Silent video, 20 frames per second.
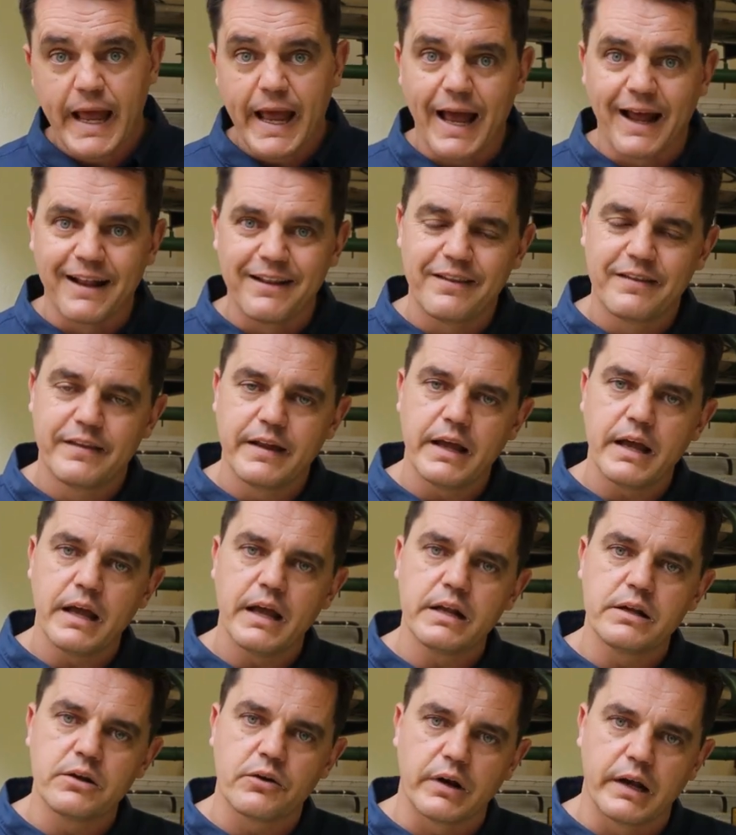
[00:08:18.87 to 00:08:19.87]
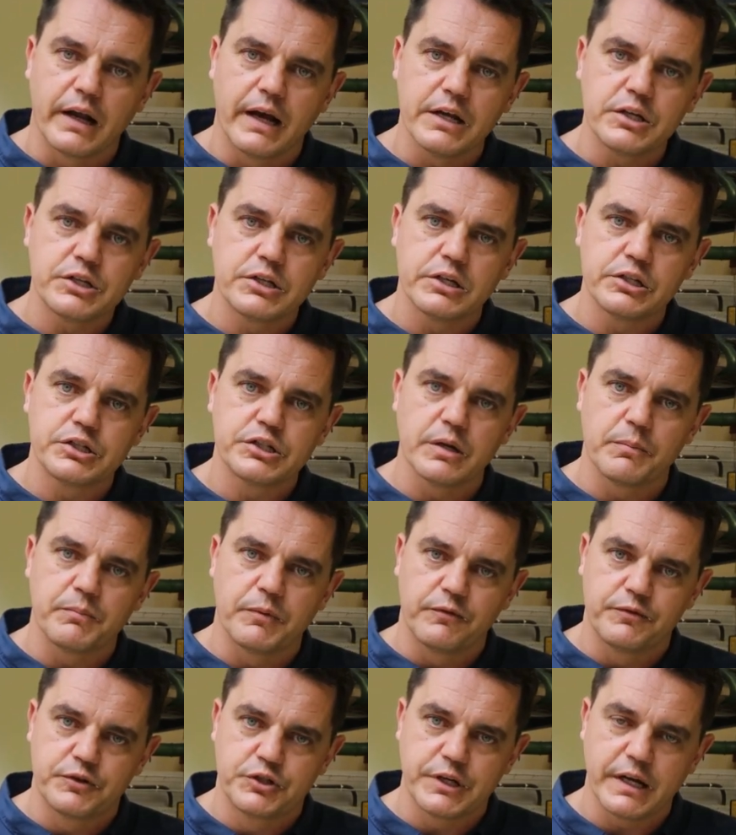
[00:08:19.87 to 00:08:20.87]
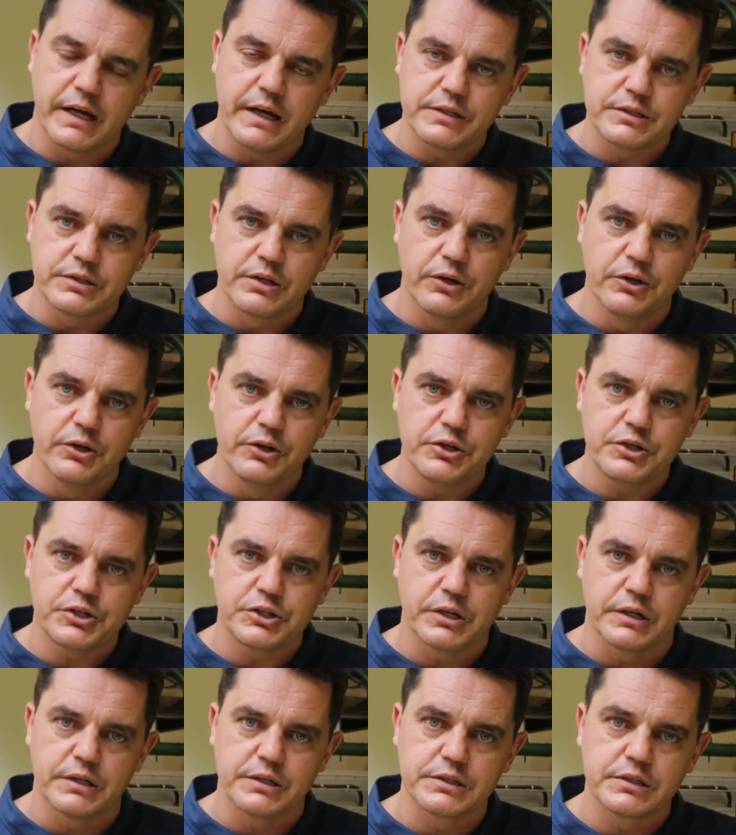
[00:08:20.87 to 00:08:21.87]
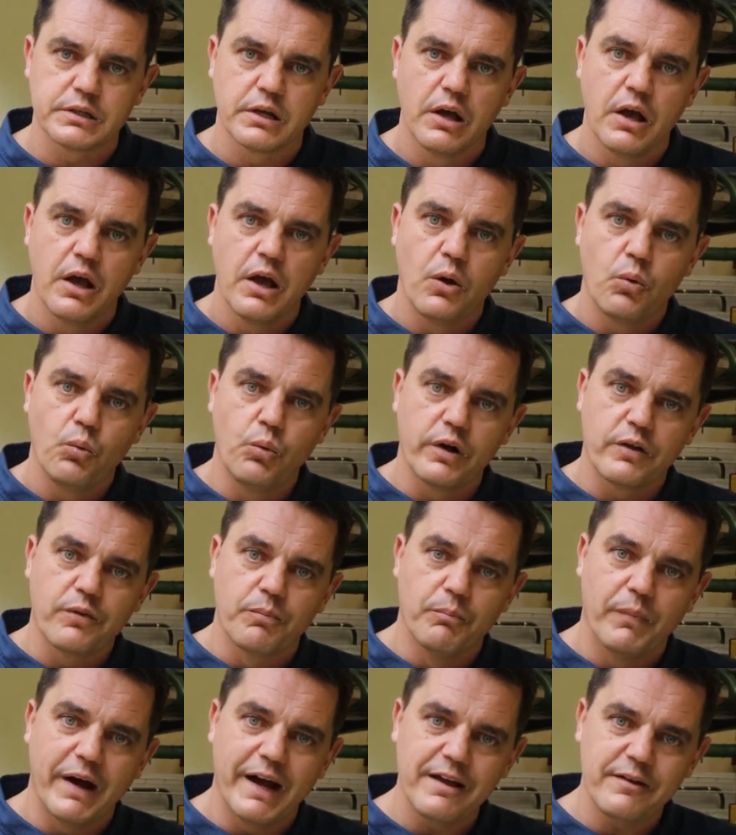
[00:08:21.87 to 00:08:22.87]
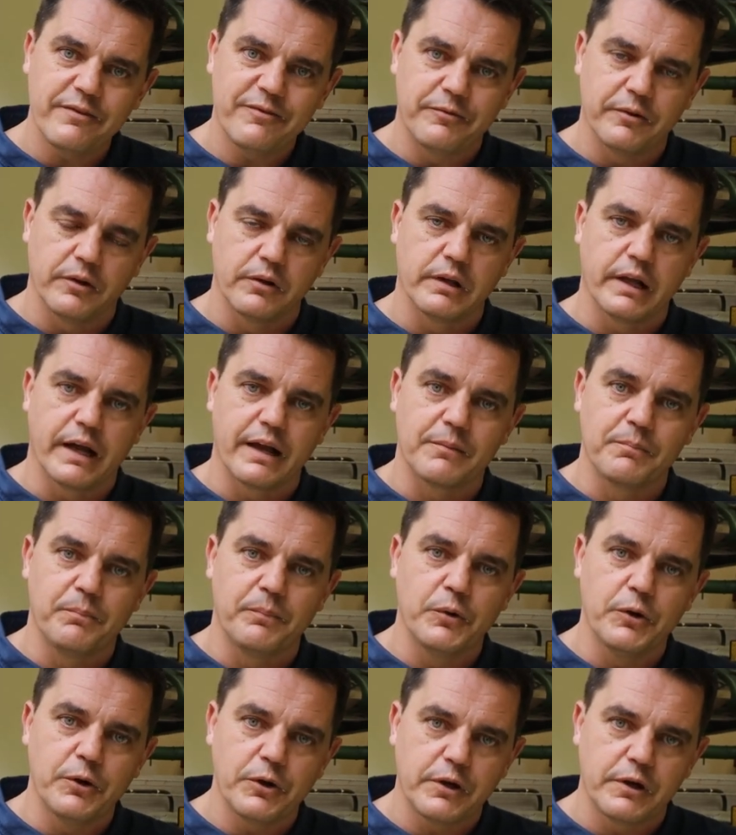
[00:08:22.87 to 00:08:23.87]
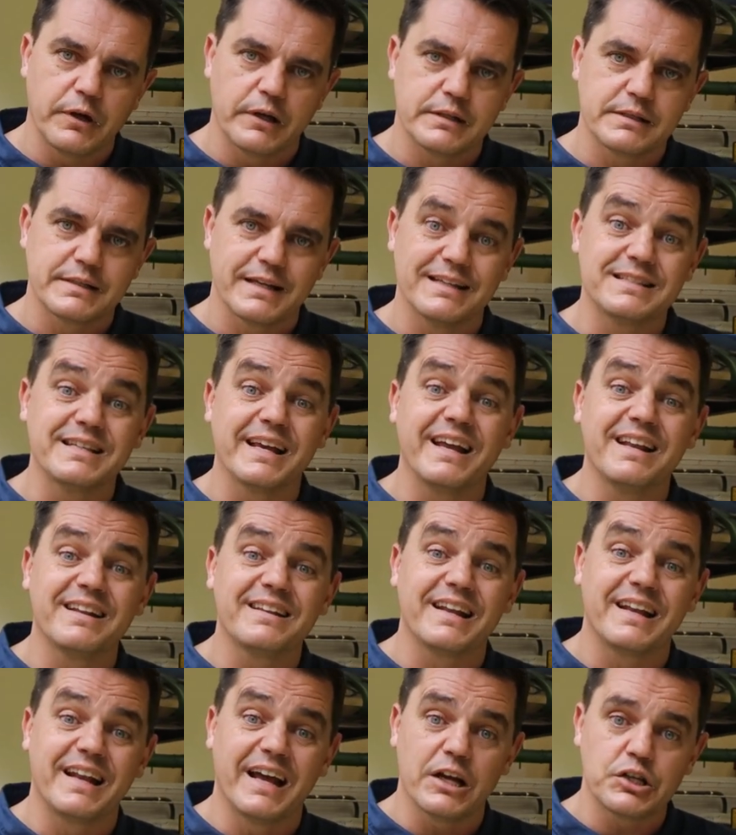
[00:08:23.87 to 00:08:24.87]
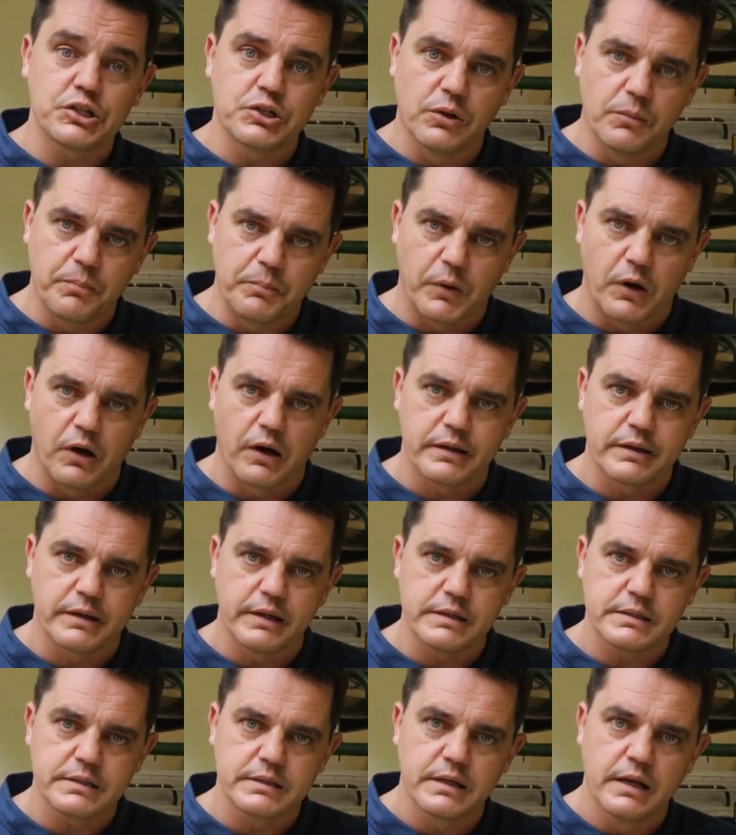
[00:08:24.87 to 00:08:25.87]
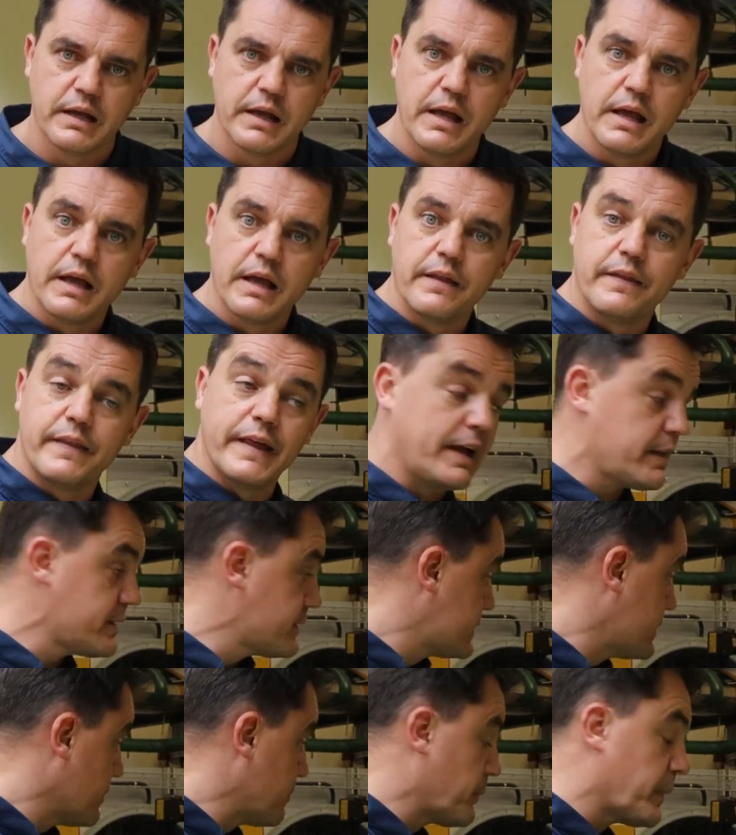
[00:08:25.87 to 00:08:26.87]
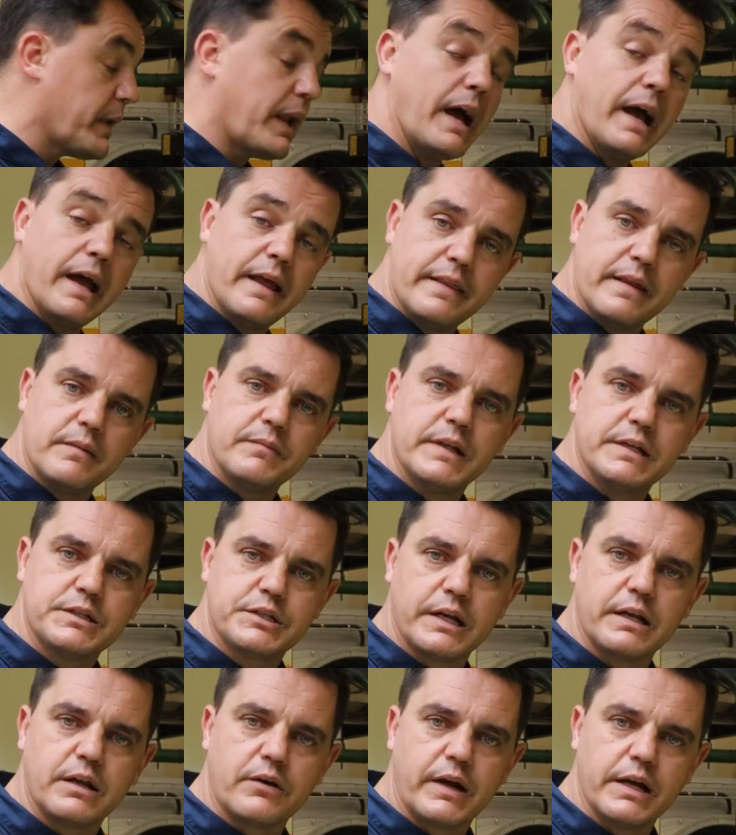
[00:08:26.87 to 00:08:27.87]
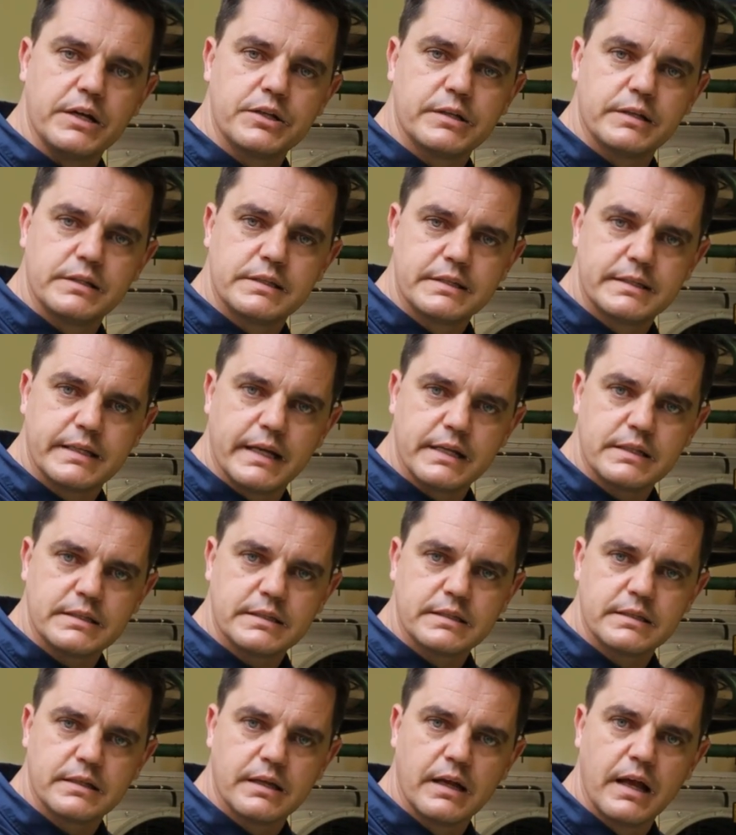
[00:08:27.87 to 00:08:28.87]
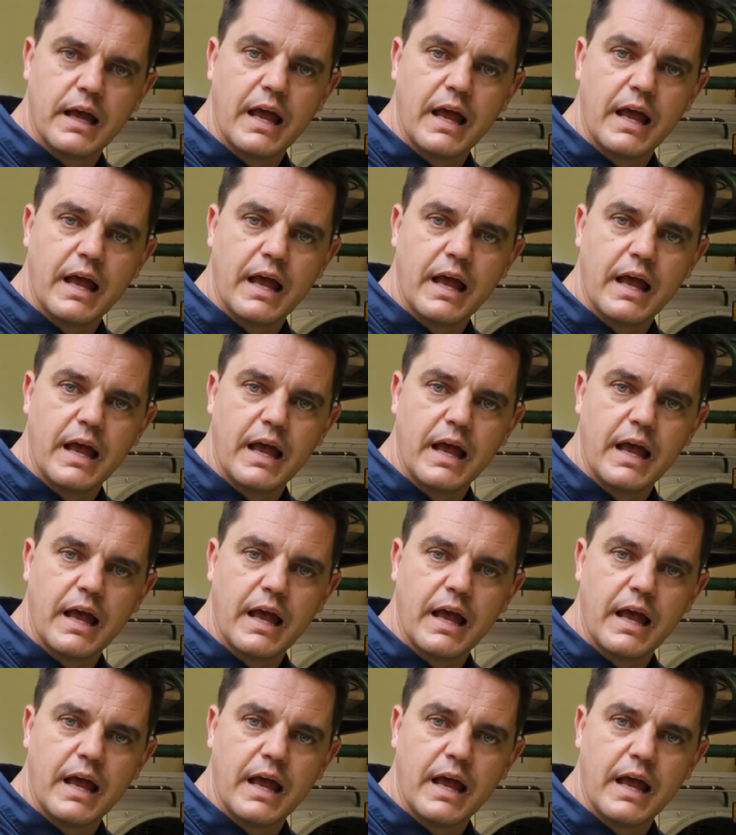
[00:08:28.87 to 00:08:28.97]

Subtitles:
and there the relationship of GA Solutions with Mayfield and Perkins as international partners that supply them the generation sets,